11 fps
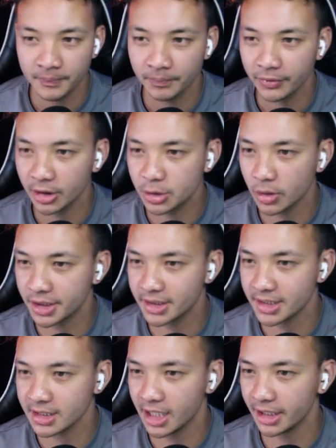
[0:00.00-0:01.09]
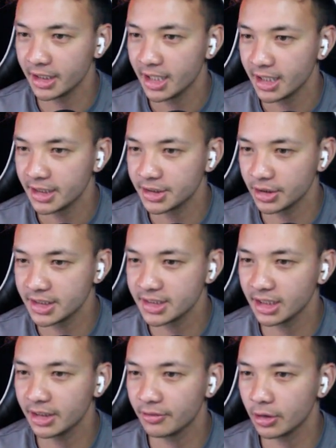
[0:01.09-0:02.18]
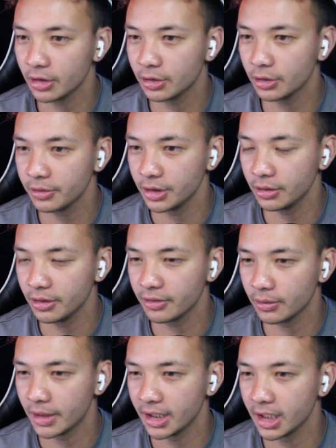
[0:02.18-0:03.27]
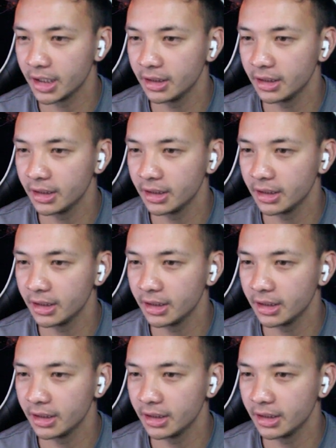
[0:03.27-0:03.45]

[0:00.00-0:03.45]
let's watch this line. So this is like the vertical view of the red line.